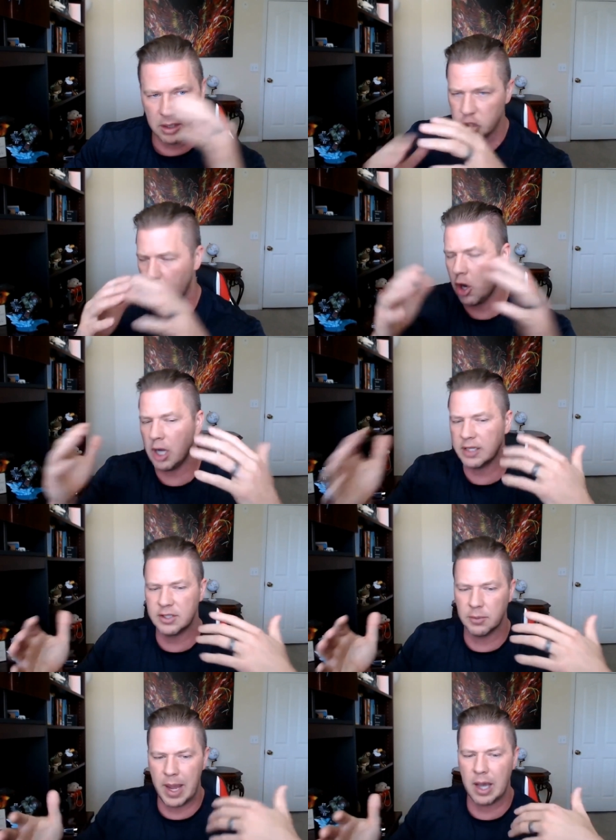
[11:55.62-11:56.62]
talks
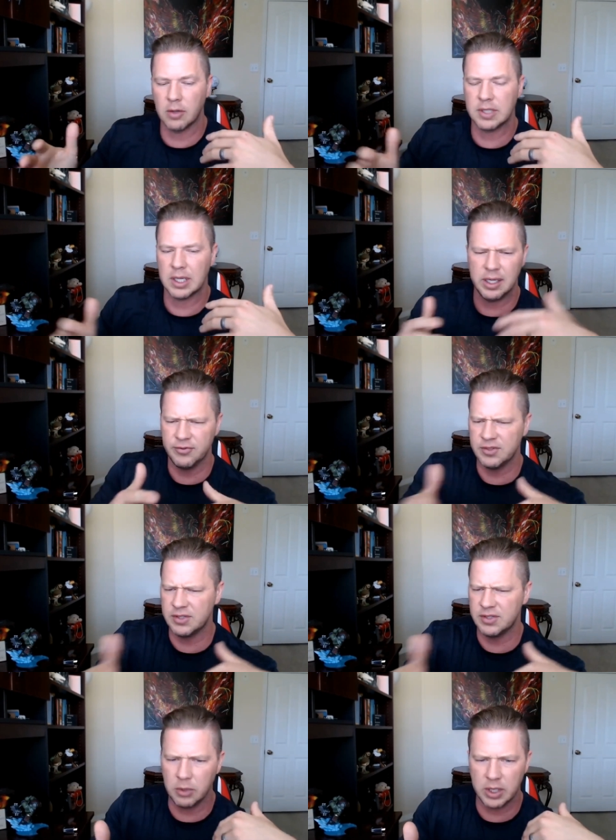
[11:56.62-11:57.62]
about, and if
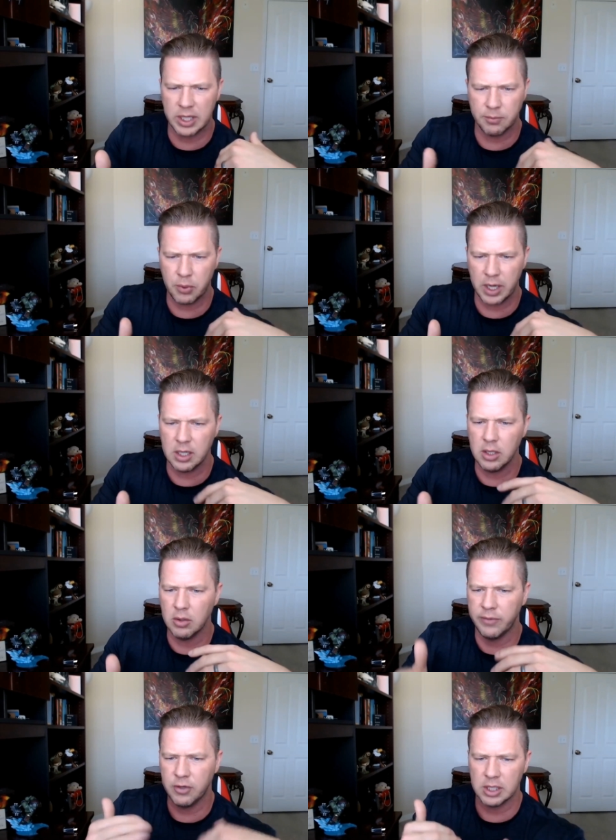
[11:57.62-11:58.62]
some of you guys are brand
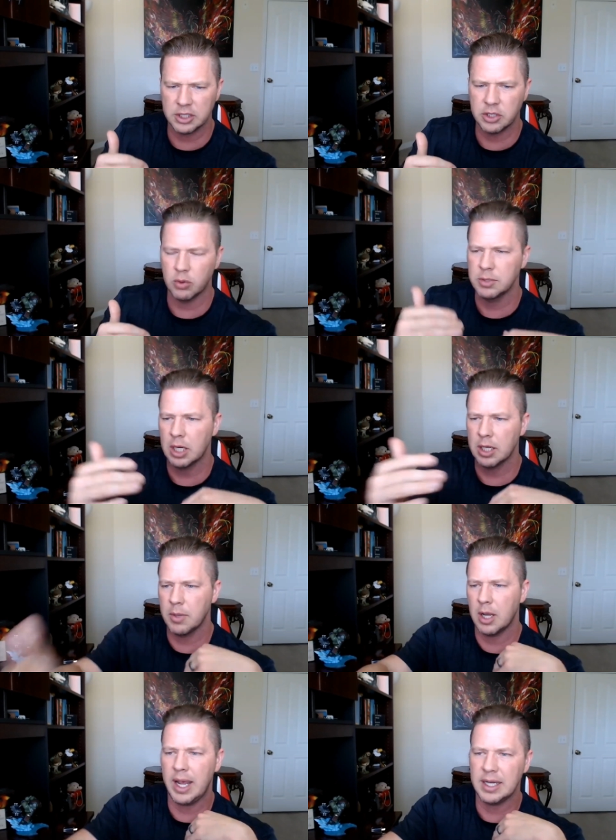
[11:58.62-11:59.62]
new, if you're not sure what I'm talking
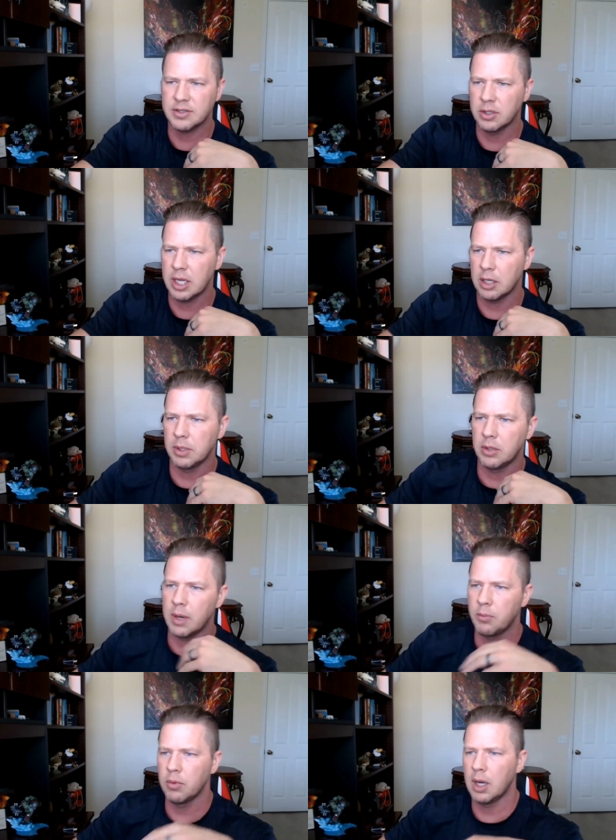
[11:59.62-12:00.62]
about, ask your accountability
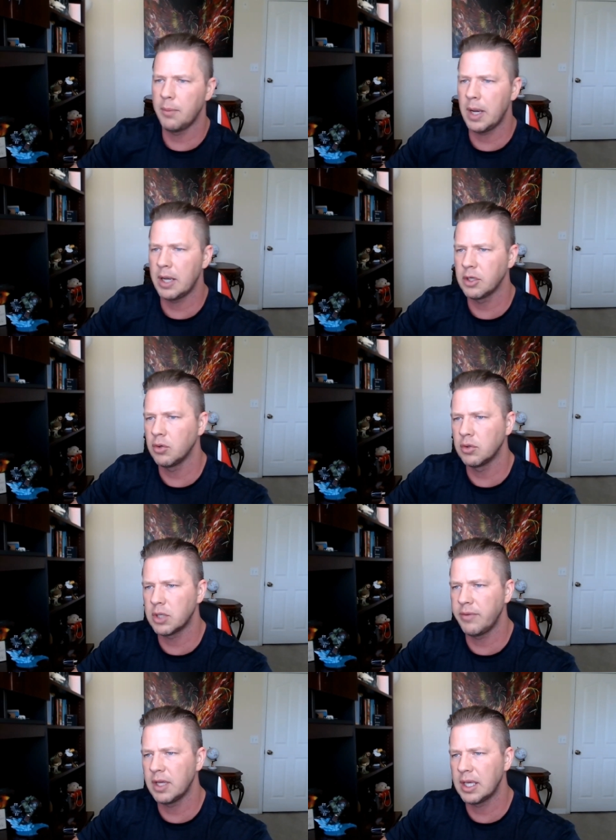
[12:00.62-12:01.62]
rep about the Google
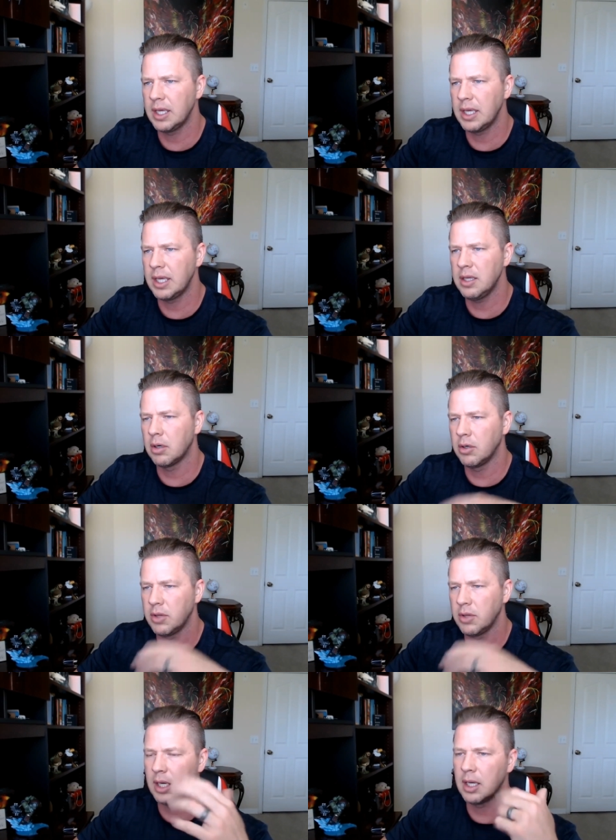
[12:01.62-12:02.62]
Drive. They can get you, or the,